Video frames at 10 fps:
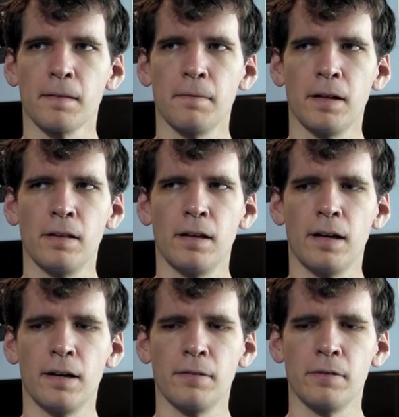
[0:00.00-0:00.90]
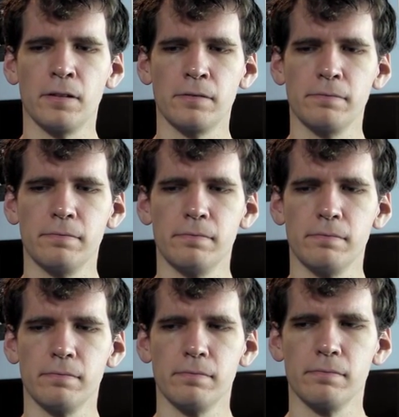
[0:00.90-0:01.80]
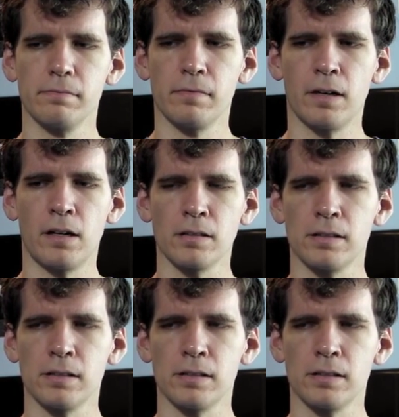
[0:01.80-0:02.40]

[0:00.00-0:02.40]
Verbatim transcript: But uh, we'll, I'll